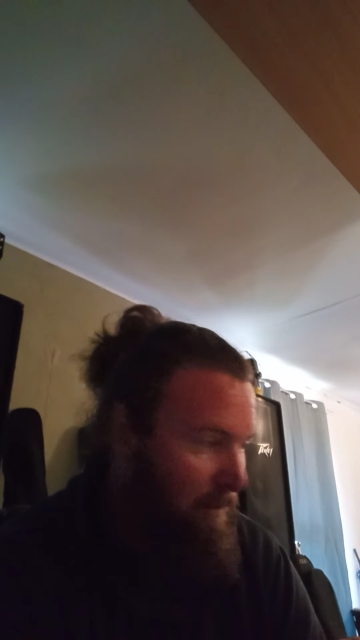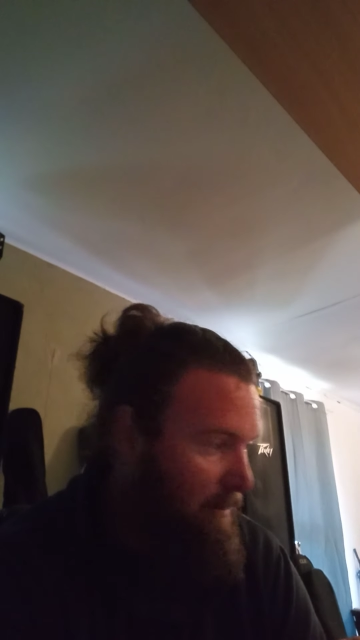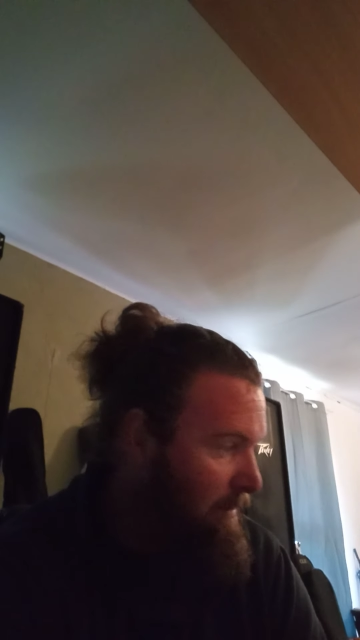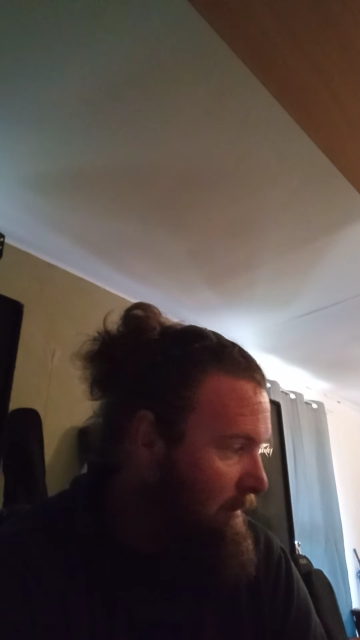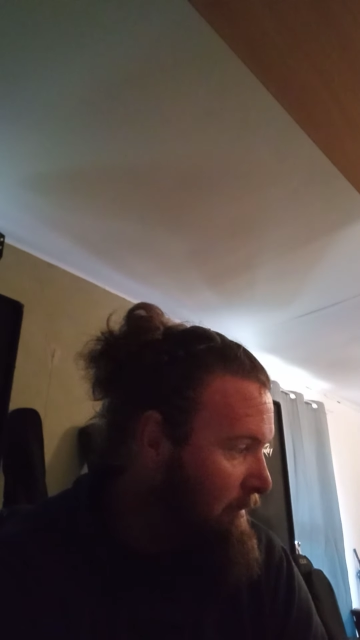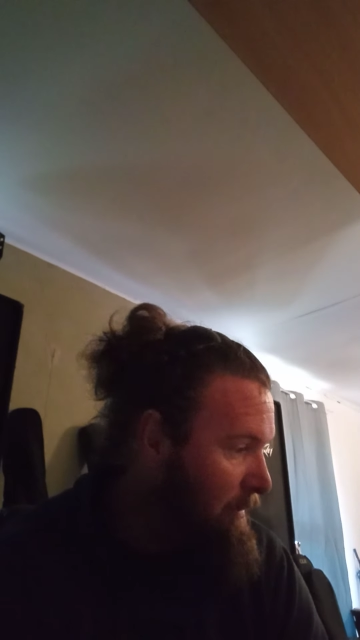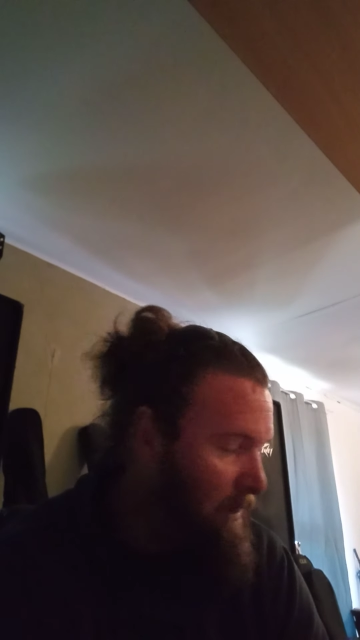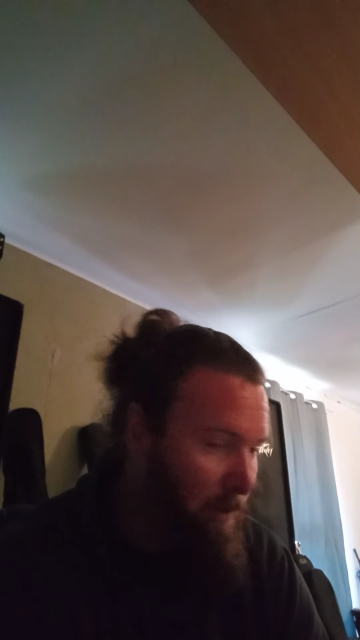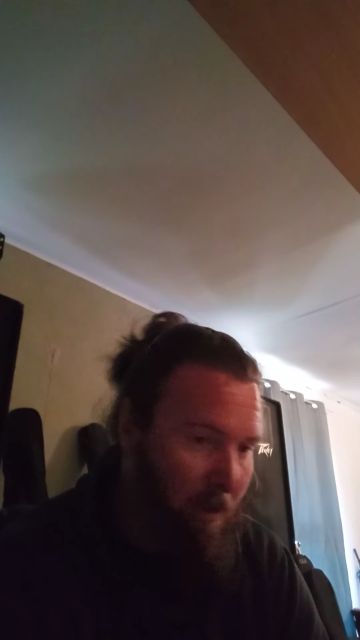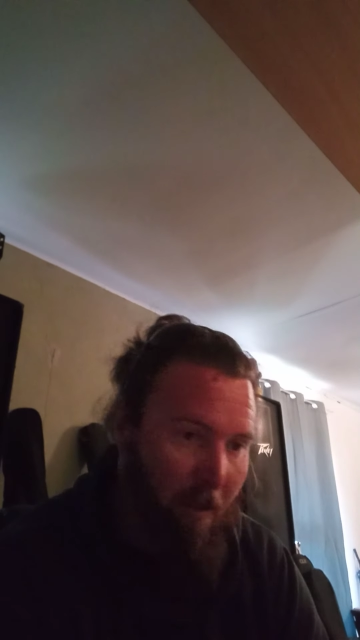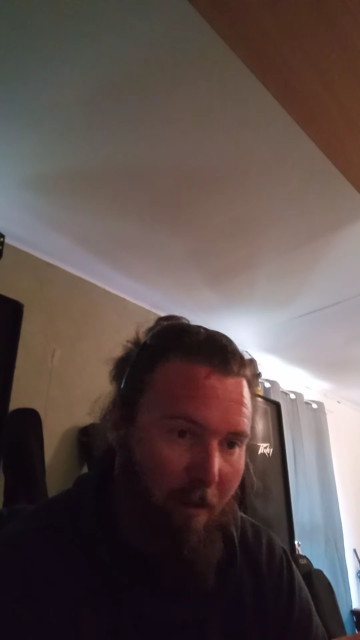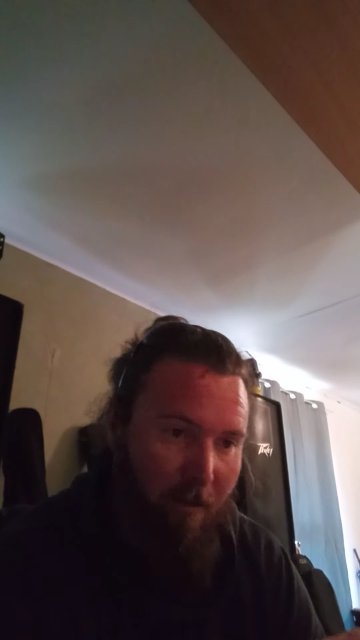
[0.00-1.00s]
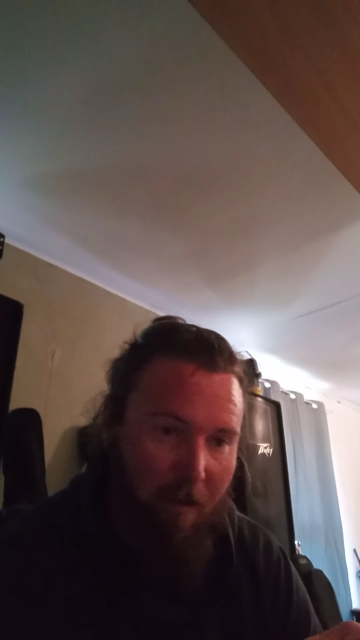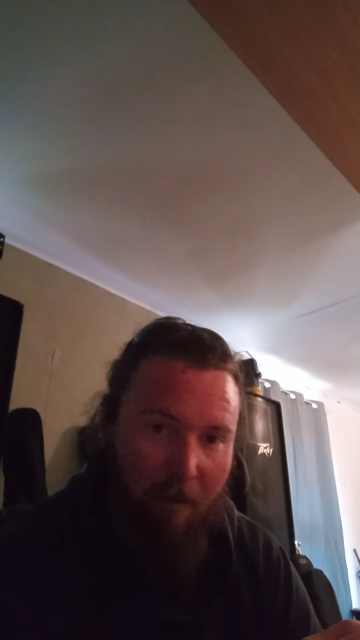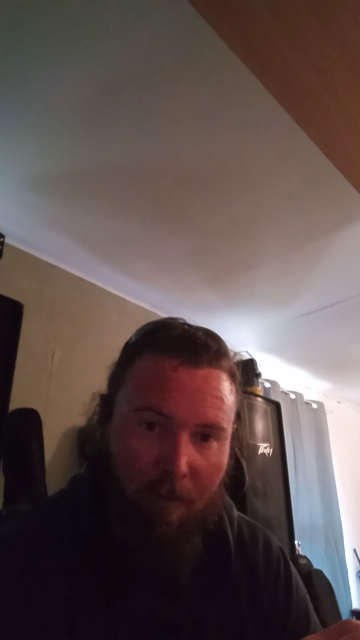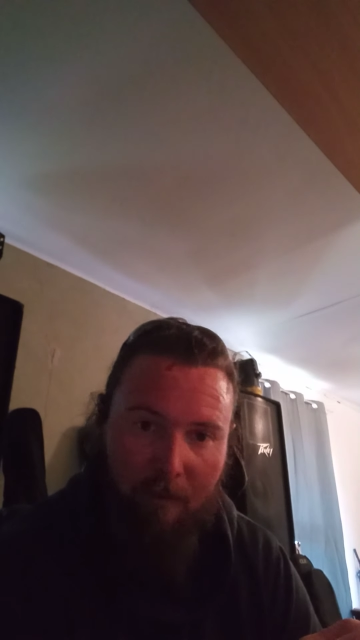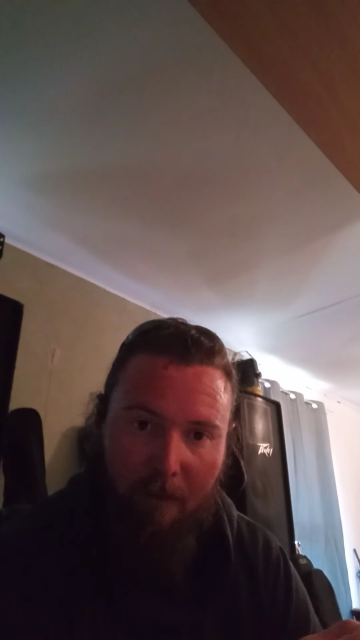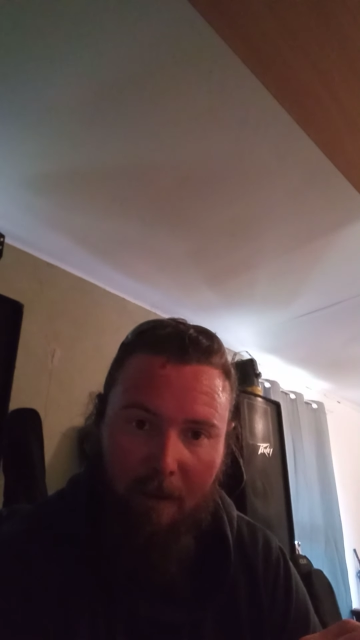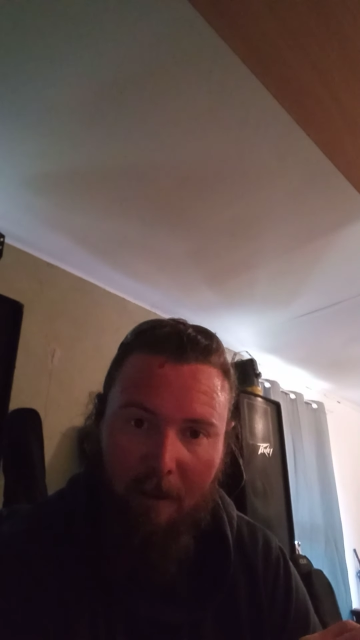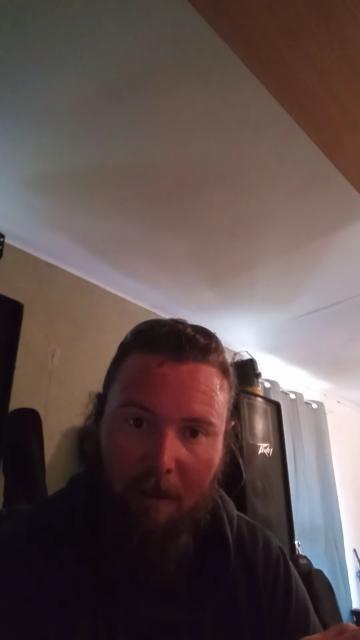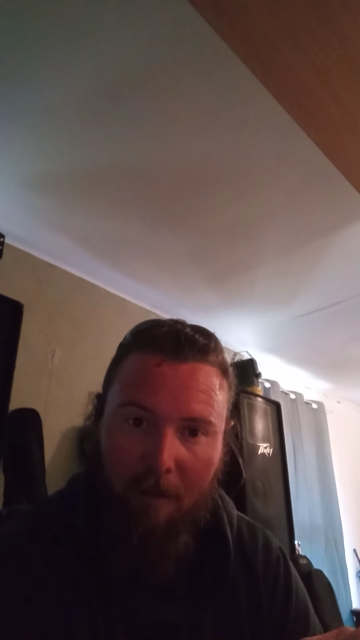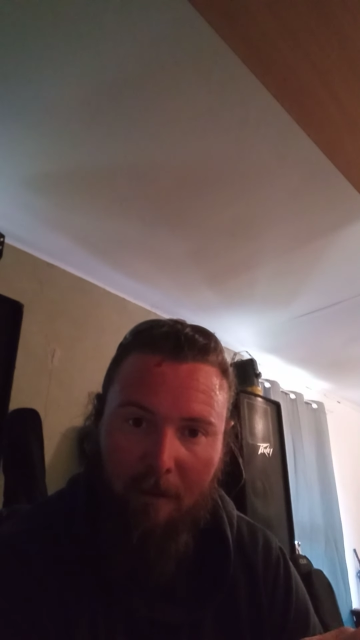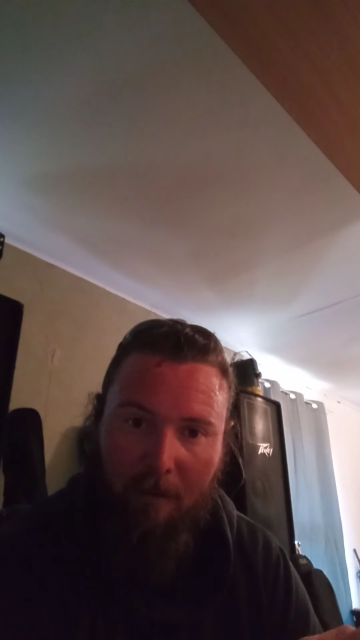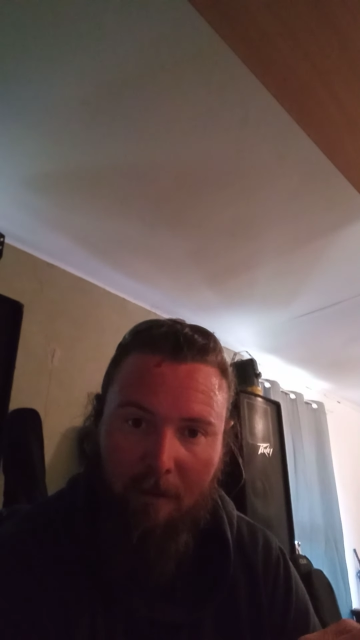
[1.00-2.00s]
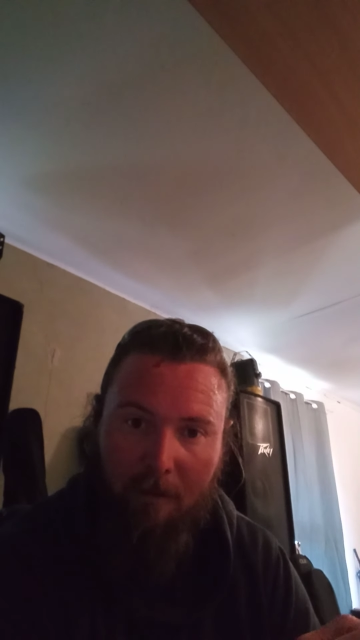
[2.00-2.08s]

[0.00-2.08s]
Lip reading: and I looked at the guitar and I was like, fuck,